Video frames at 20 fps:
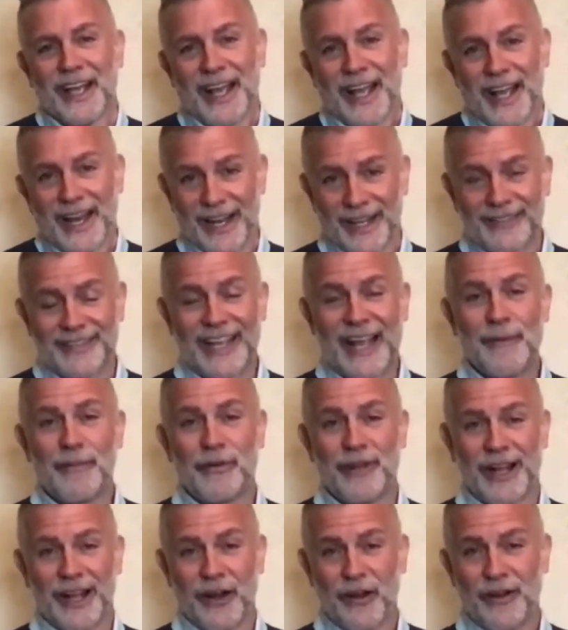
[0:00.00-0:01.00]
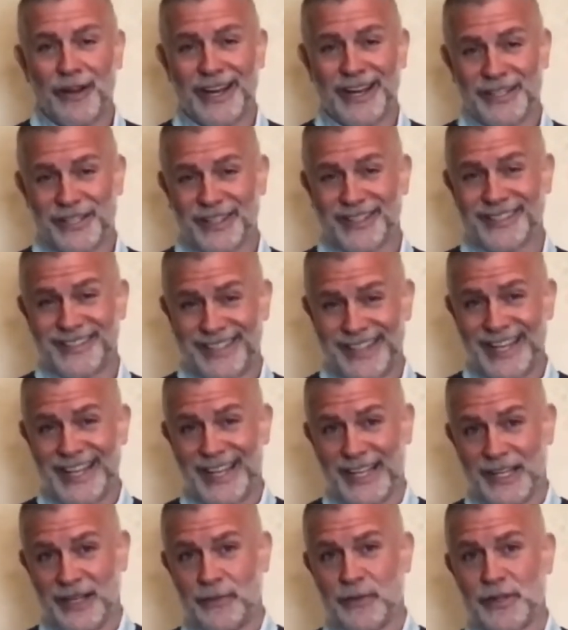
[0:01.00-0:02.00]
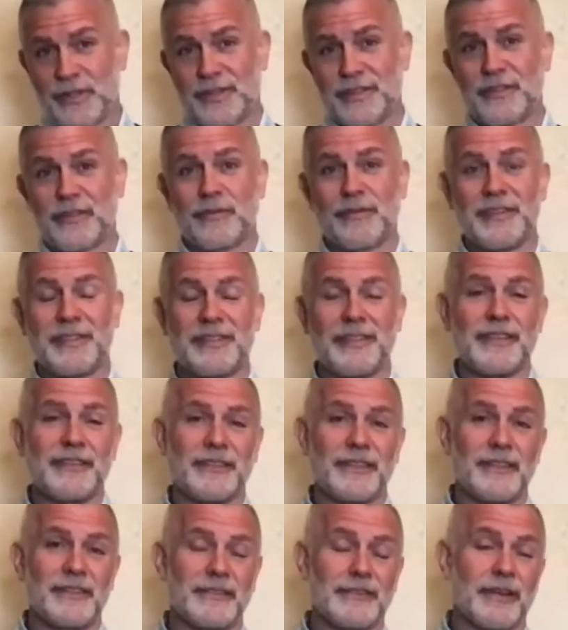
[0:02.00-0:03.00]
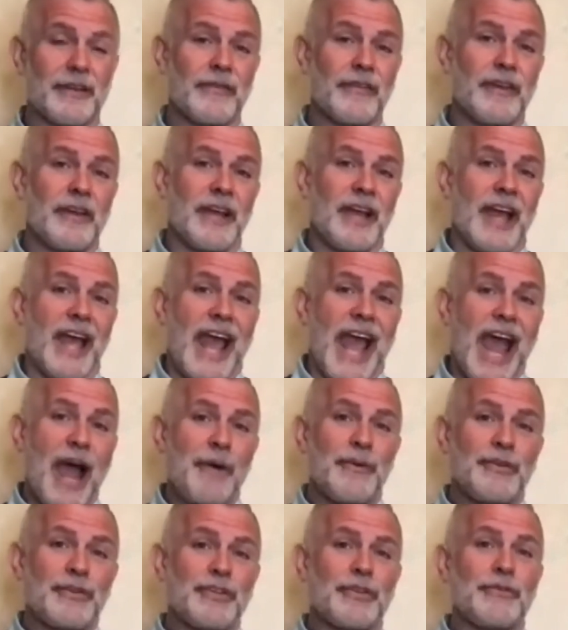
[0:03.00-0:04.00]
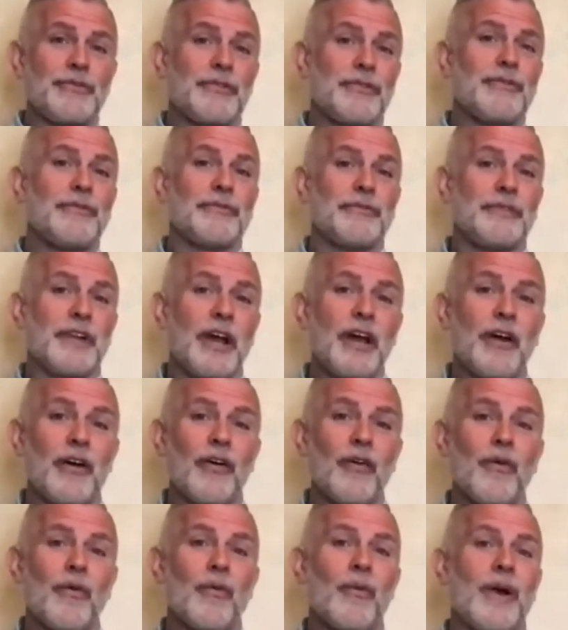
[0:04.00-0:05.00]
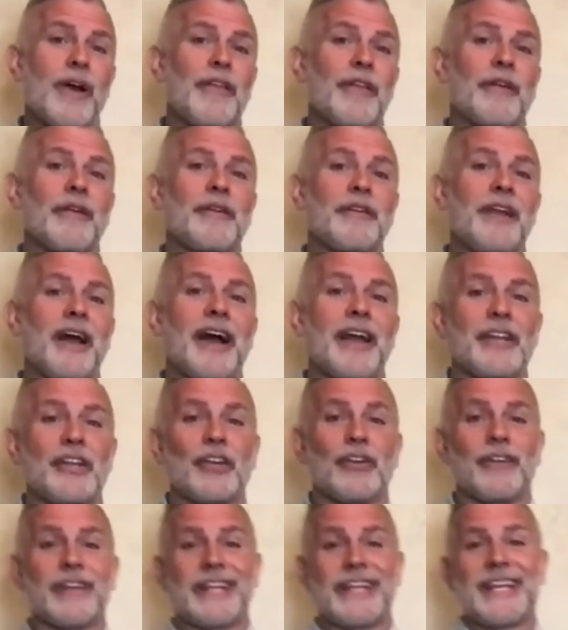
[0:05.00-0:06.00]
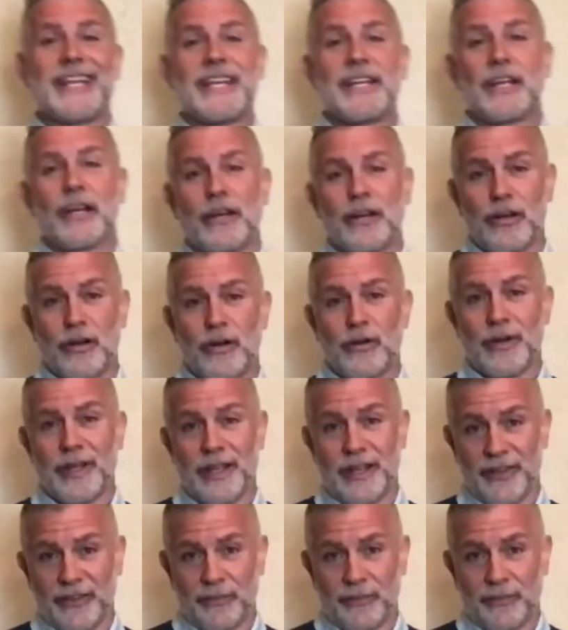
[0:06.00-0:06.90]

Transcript: an example I already just did, which is the resistance of how do you know whether or not your ego is